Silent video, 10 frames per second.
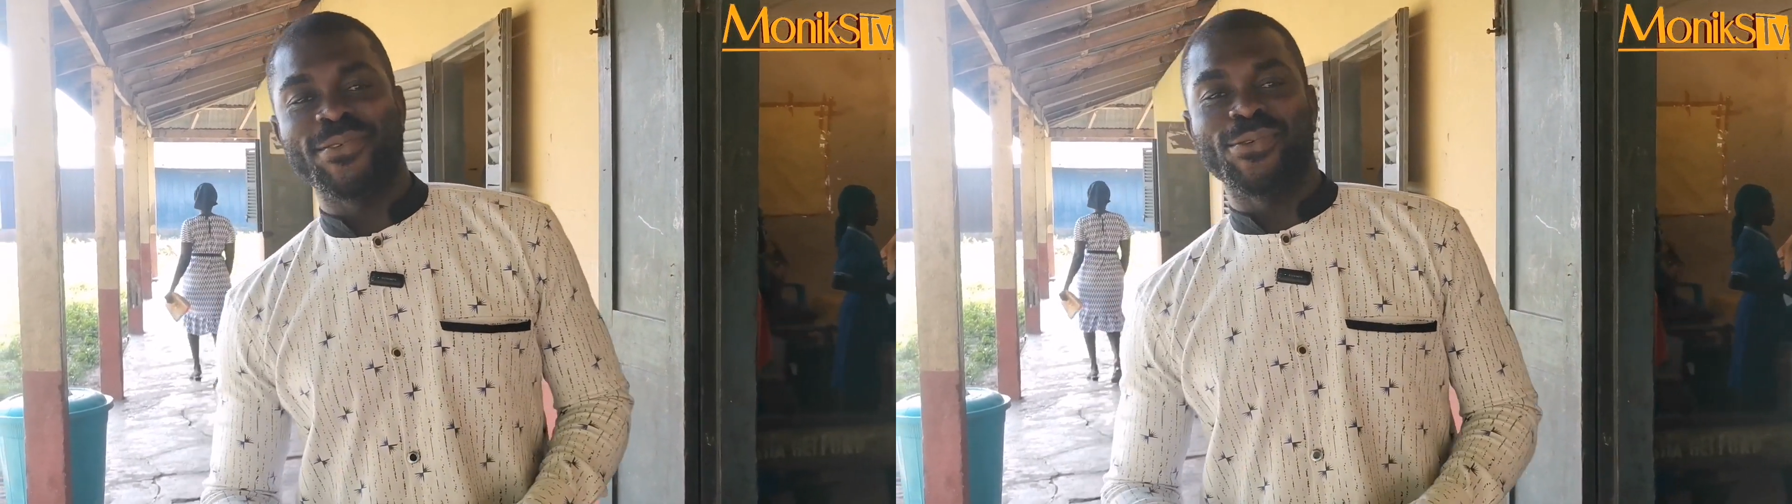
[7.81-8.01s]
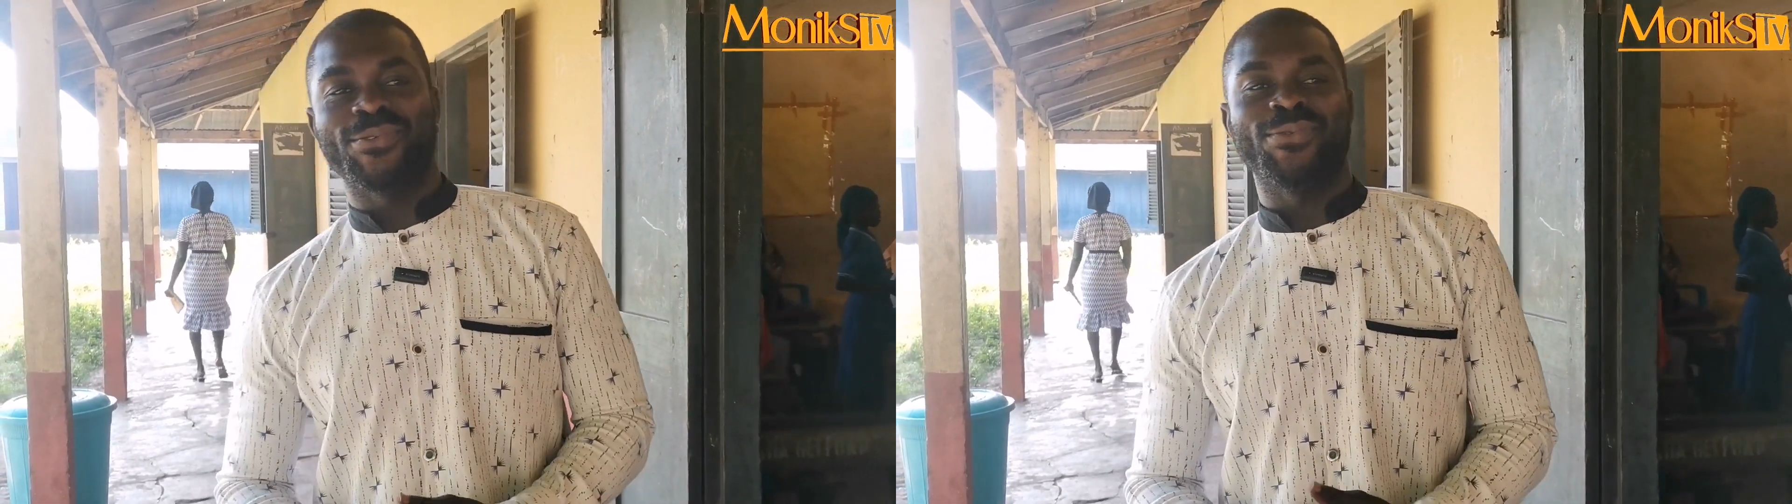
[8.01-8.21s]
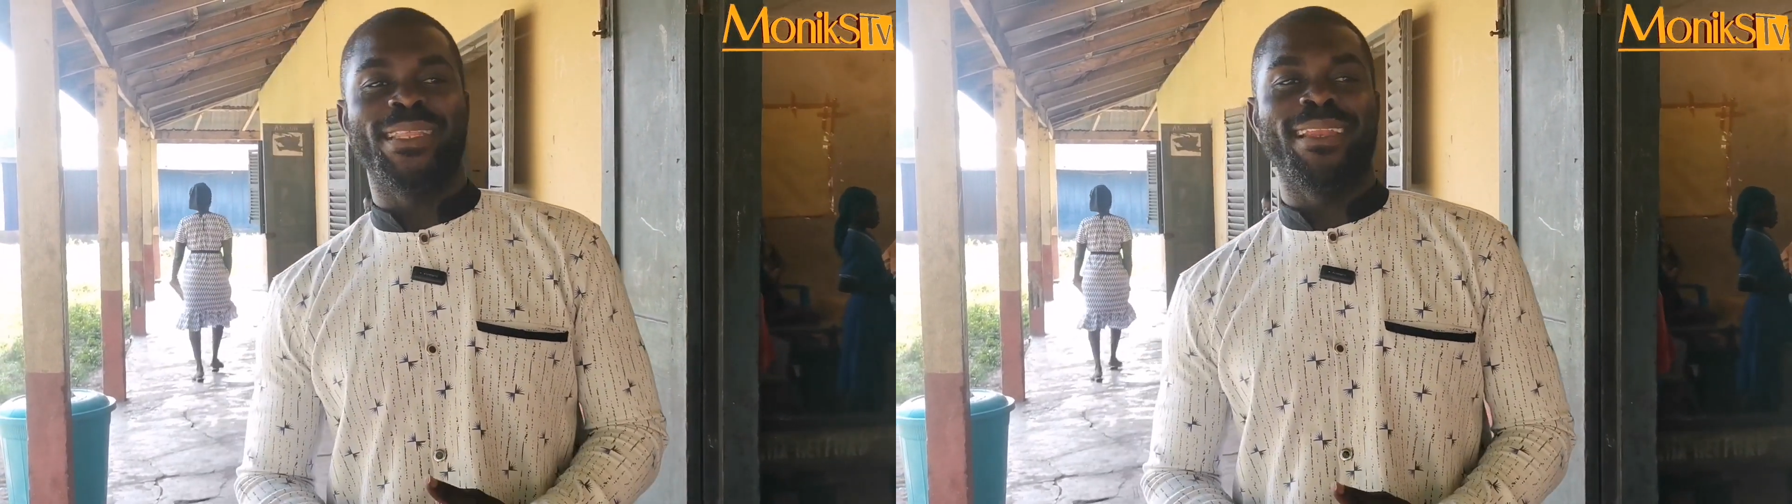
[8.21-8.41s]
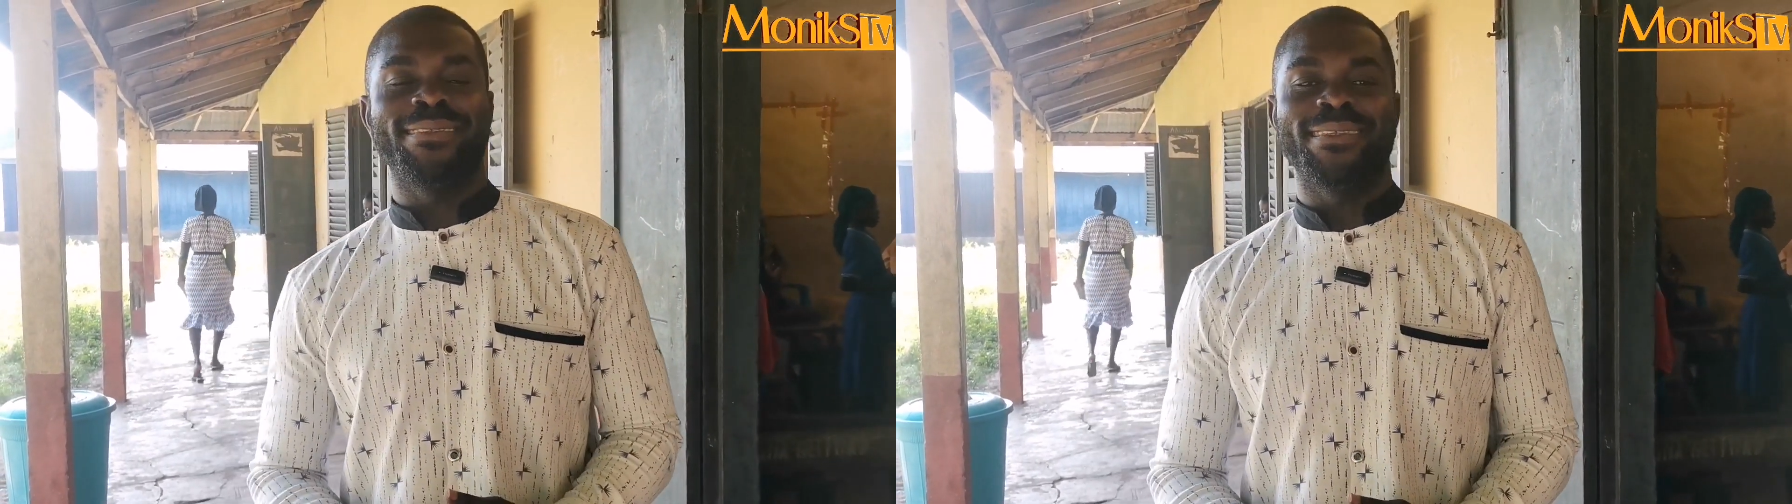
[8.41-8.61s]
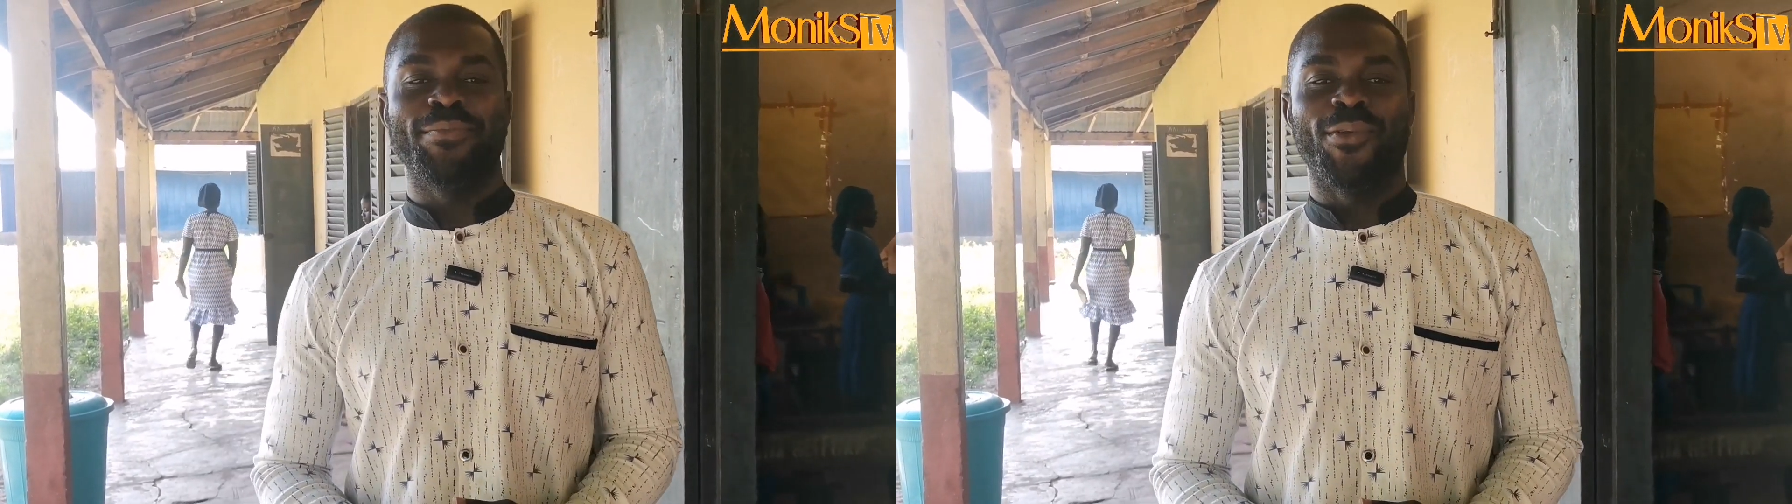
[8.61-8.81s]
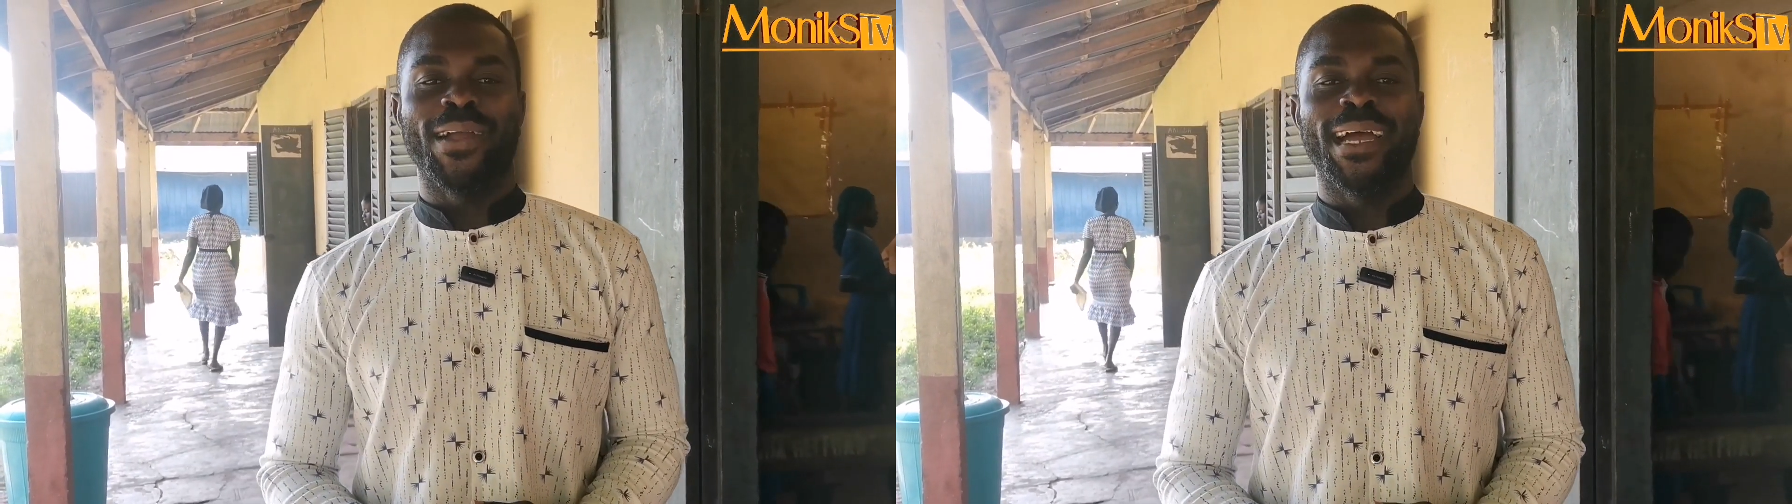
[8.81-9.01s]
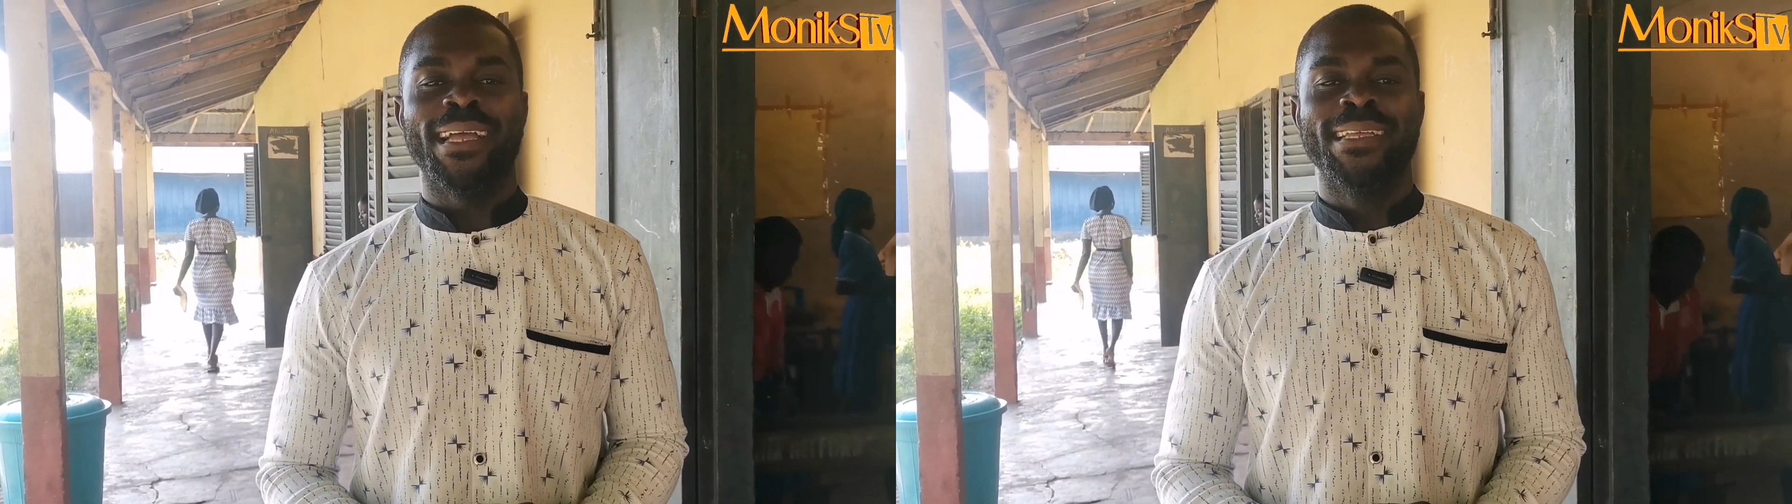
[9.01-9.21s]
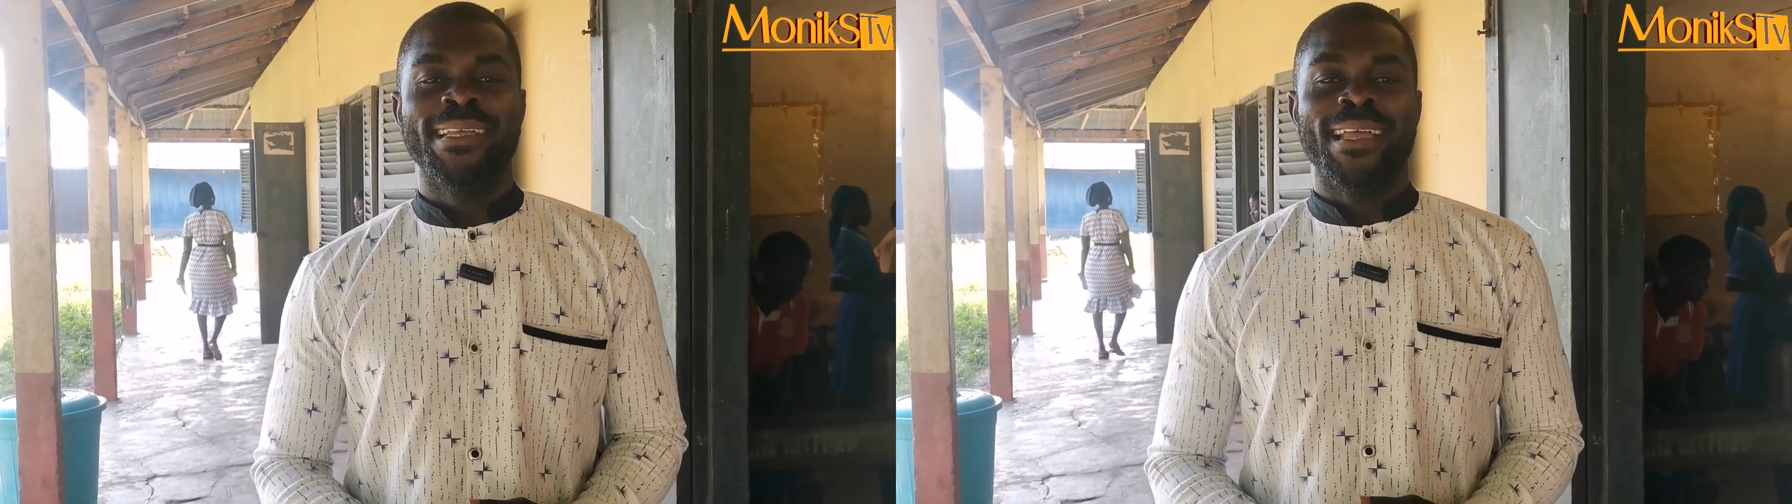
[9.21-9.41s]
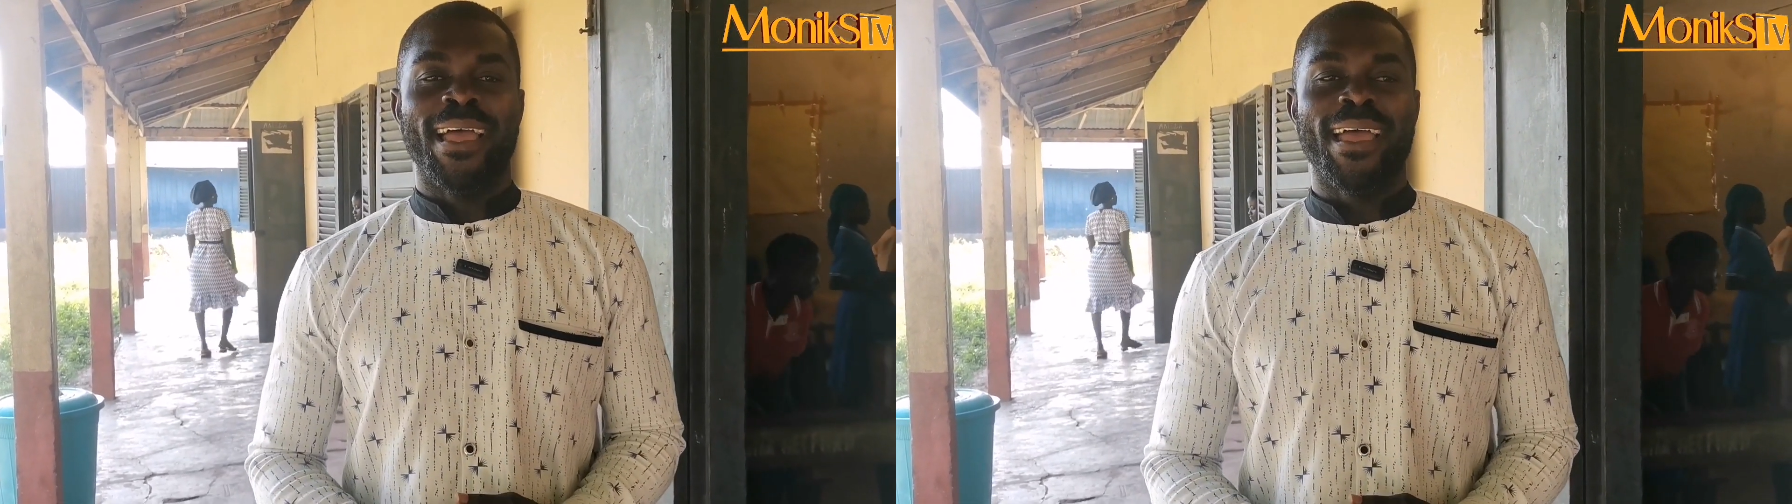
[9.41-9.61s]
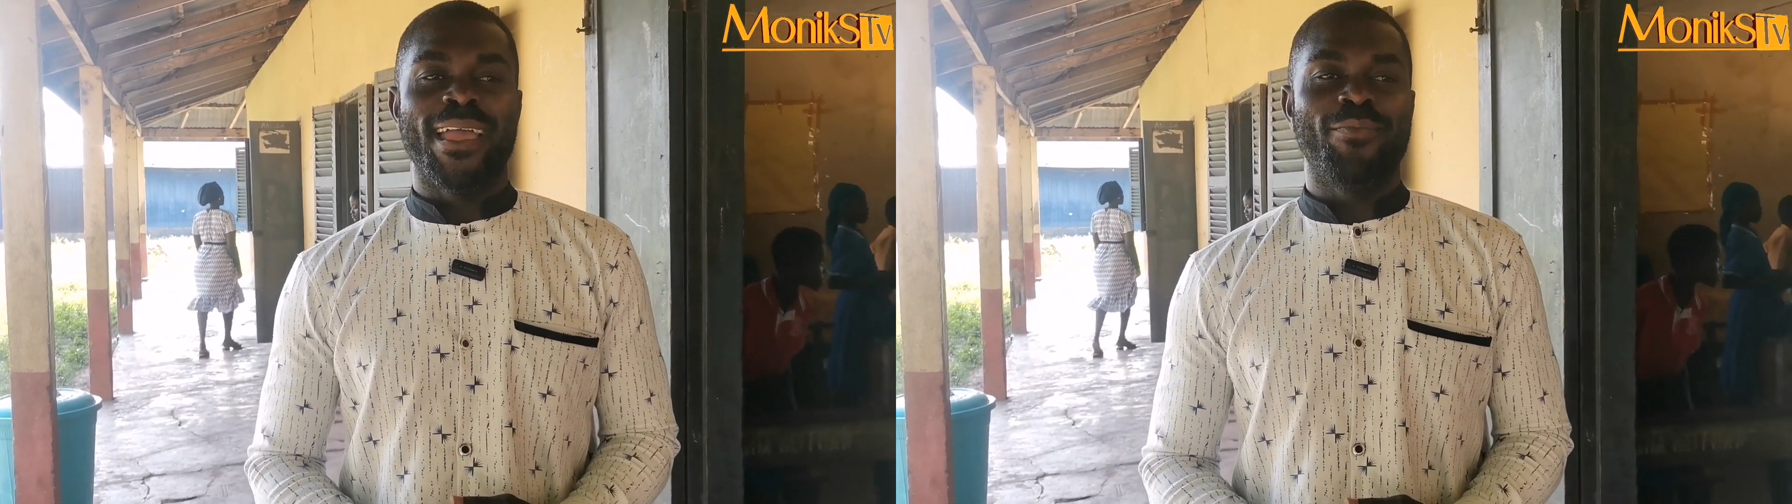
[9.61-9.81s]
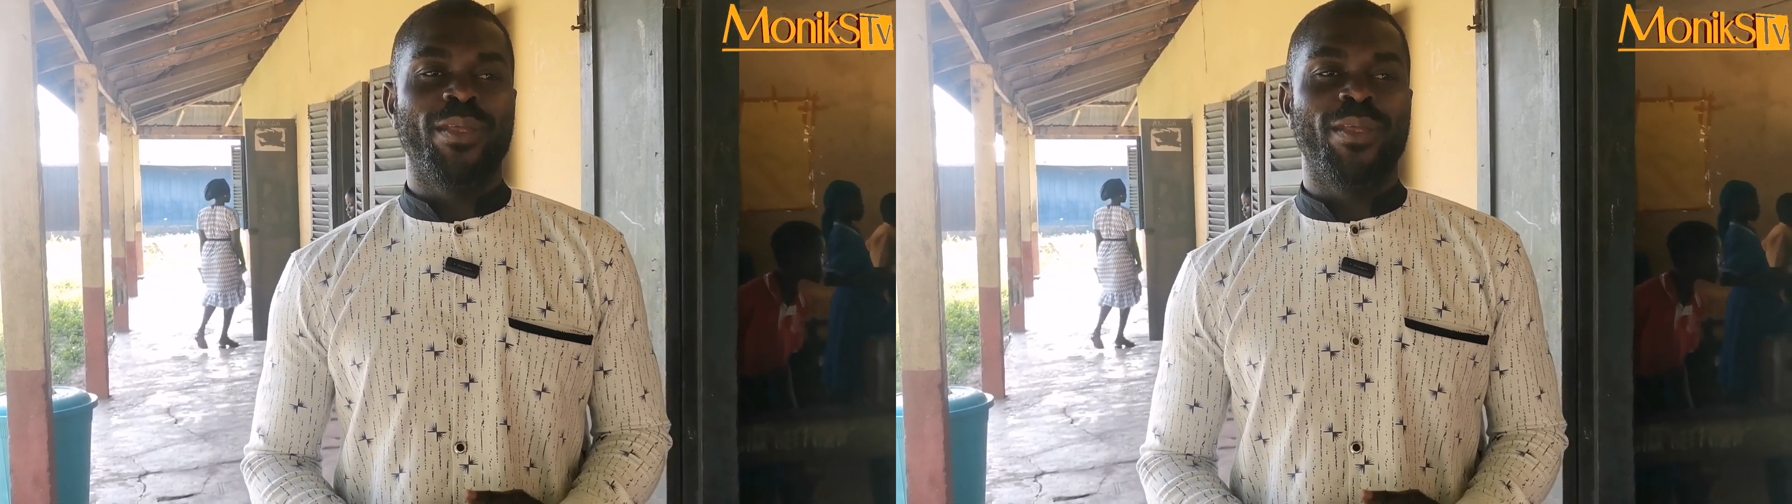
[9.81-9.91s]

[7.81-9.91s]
you also the lazy blogger.